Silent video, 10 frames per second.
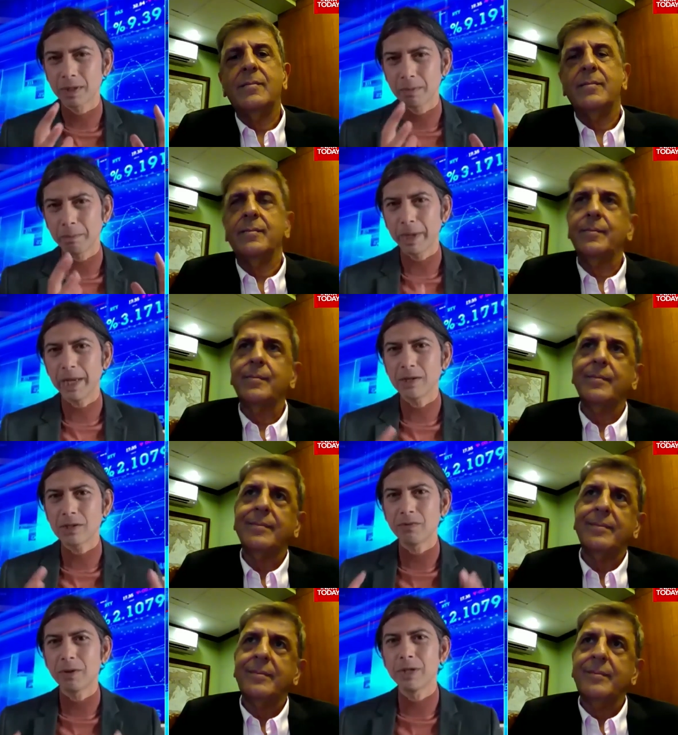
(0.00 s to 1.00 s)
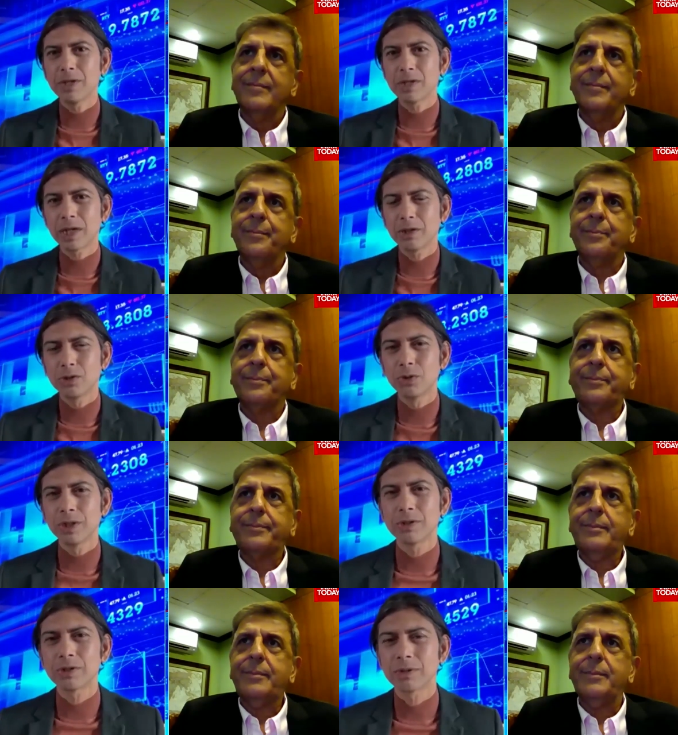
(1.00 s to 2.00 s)
Speaker 1: men's, women's, and
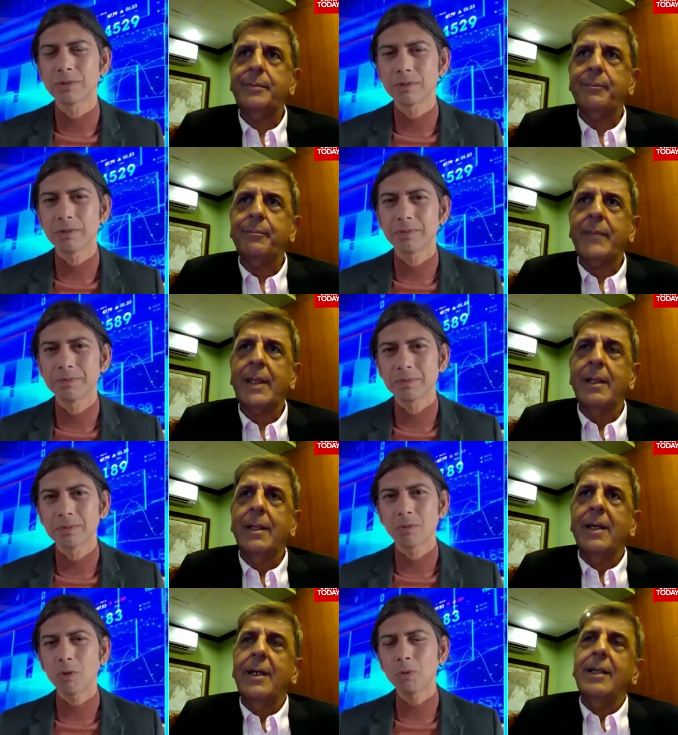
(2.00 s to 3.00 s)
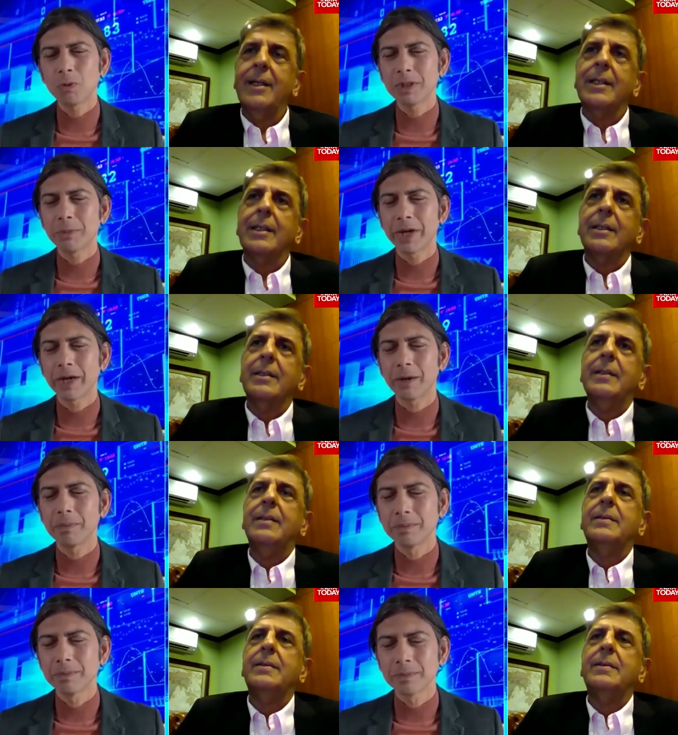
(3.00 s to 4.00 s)
juniors? What would be the breakup?
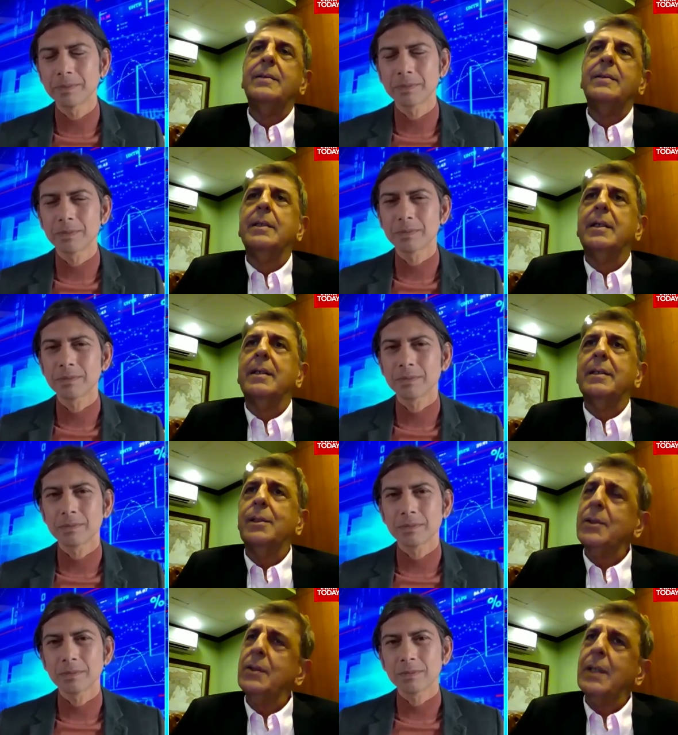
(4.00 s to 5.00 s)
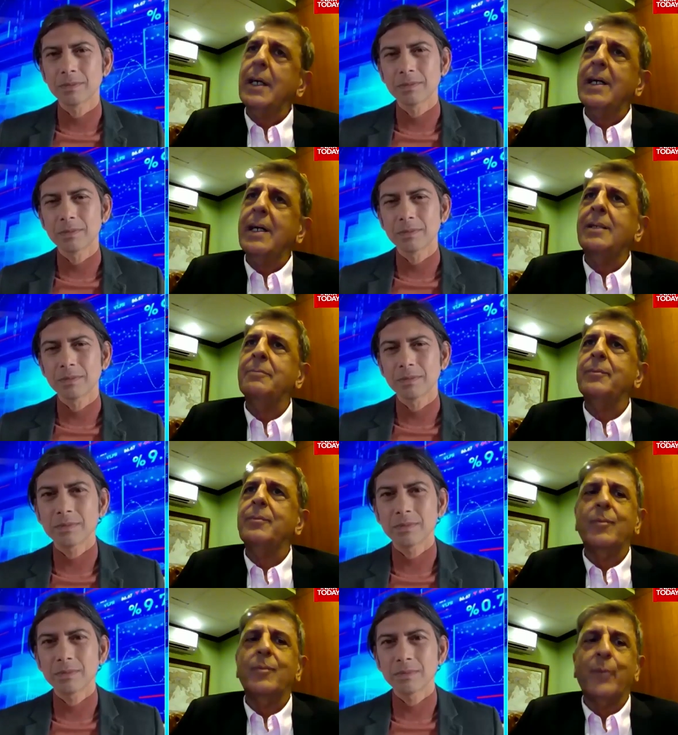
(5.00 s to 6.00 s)
Speaker 2: You know, uh,
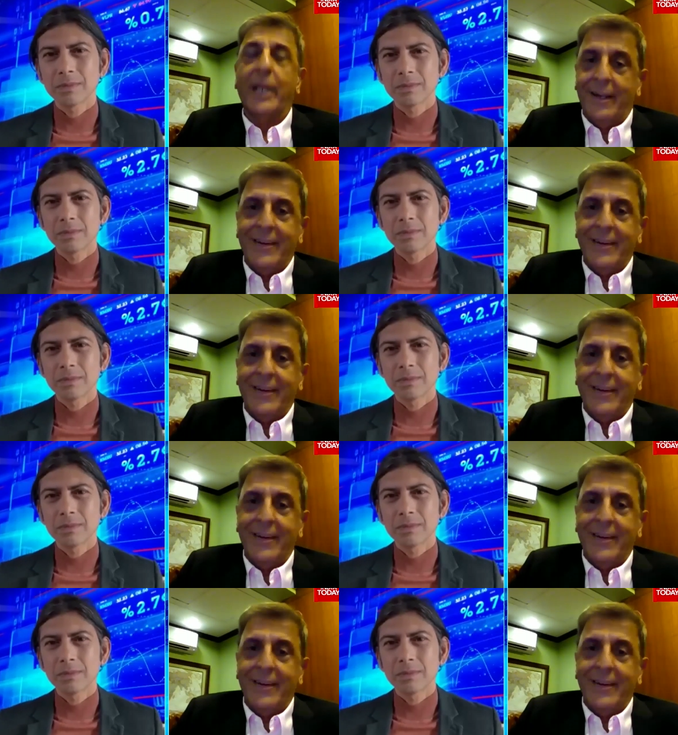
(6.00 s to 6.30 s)
we are